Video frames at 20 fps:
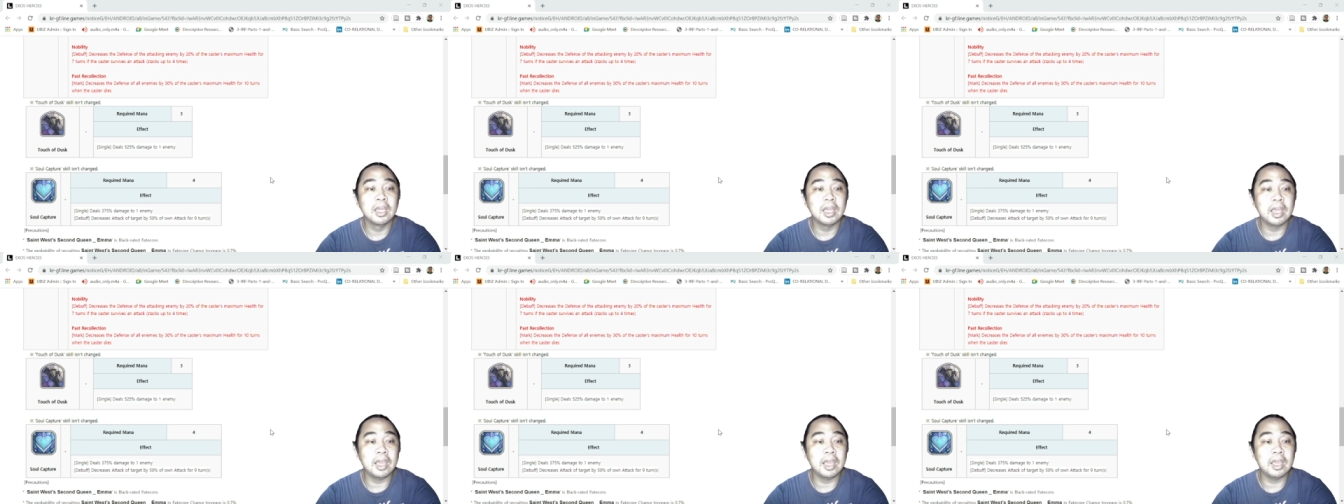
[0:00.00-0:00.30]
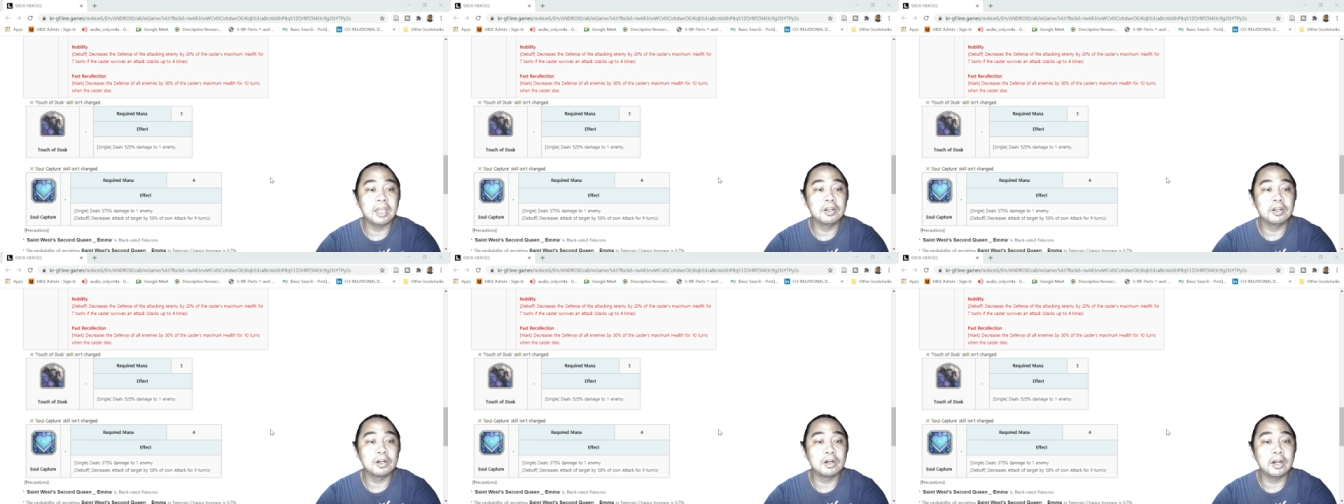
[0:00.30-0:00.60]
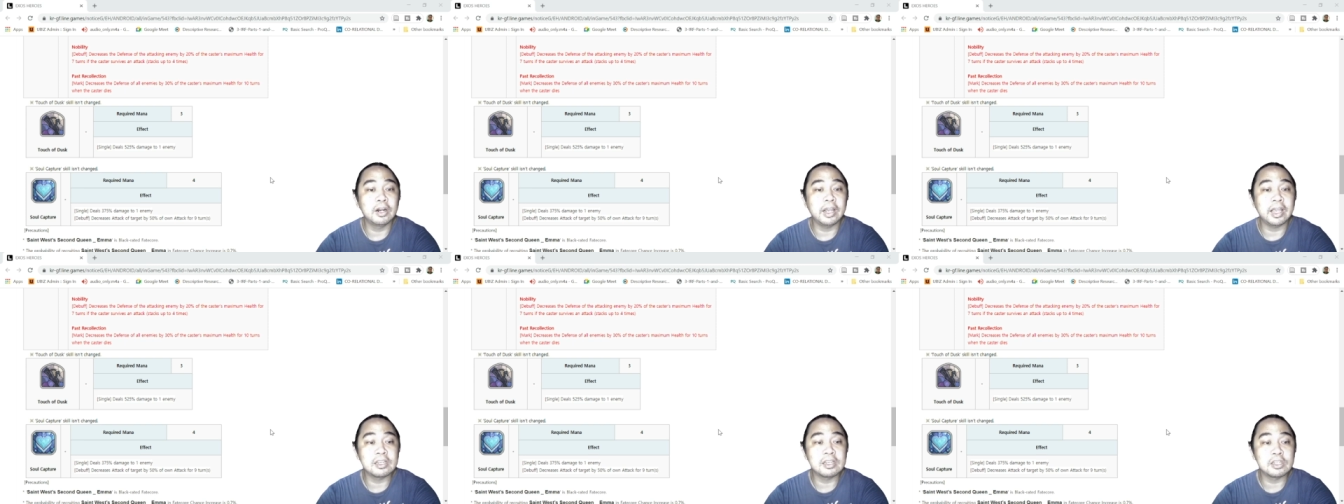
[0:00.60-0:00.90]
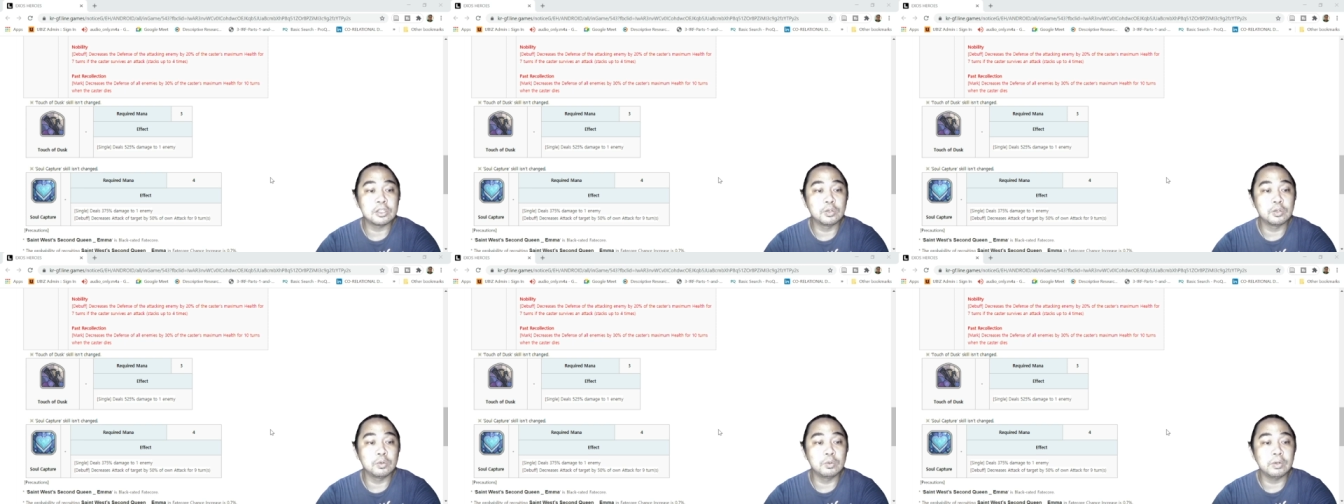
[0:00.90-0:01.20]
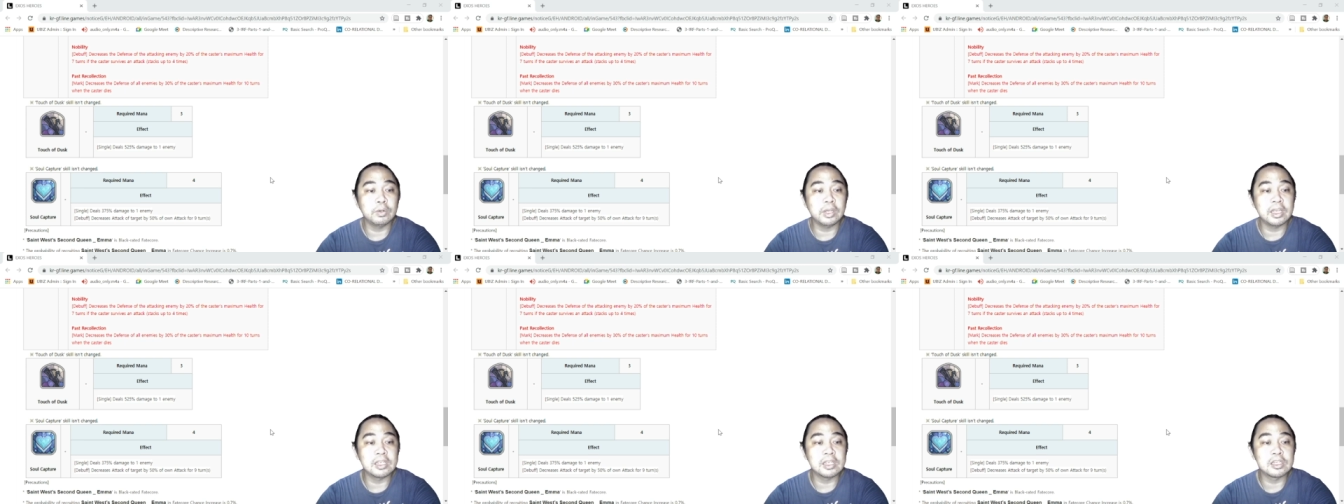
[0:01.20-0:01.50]
And her S
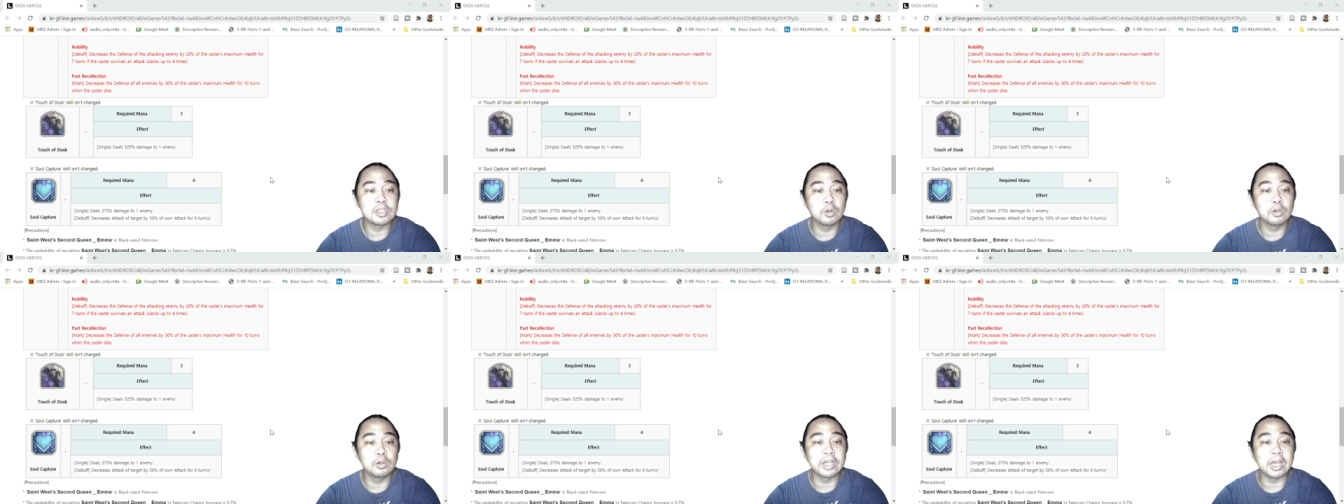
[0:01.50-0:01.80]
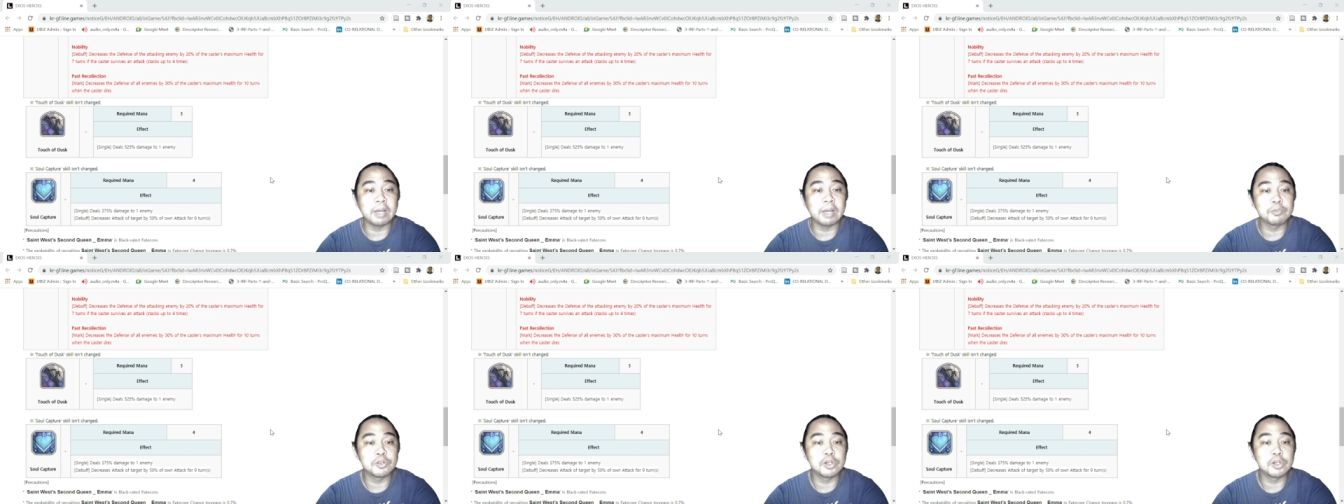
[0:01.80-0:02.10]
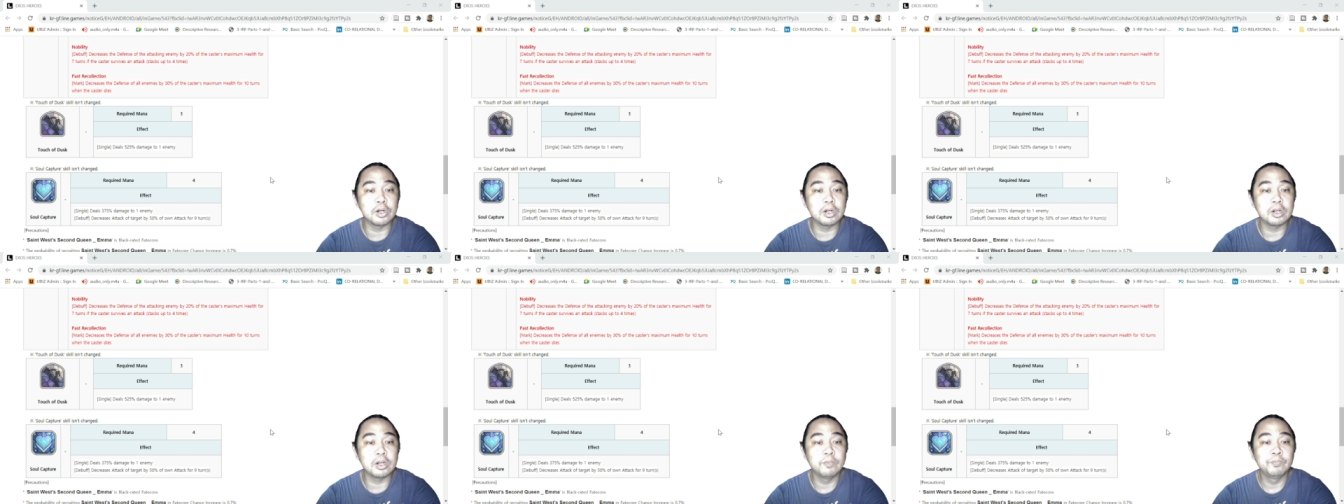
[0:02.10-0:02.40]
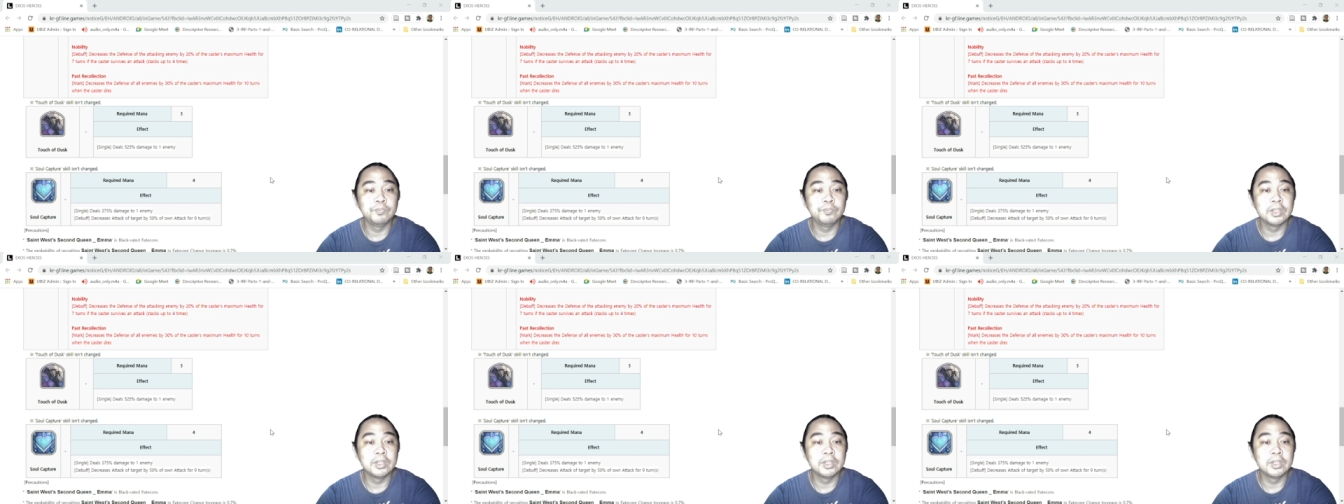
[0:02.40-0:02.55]
two is Soul Capture,